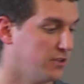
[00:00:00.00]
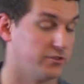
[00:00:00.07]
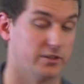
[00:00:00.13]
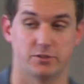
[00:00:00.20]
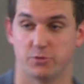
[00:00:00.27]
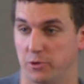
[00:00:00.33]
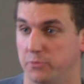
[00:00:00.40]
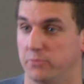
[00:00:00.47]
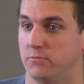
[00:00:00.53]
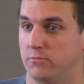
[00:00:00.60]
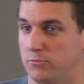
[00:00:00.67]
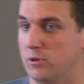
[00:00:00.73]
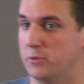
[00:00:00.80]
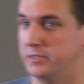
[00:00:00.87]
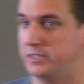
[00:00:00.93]
So that's
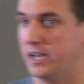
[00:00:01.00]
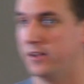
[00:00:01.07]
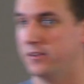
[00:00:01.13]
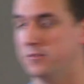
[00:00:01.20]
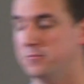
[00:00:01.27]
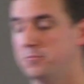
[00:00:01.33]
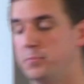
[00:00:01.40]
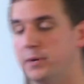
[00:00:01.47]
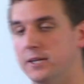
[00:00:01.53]
what we tell them.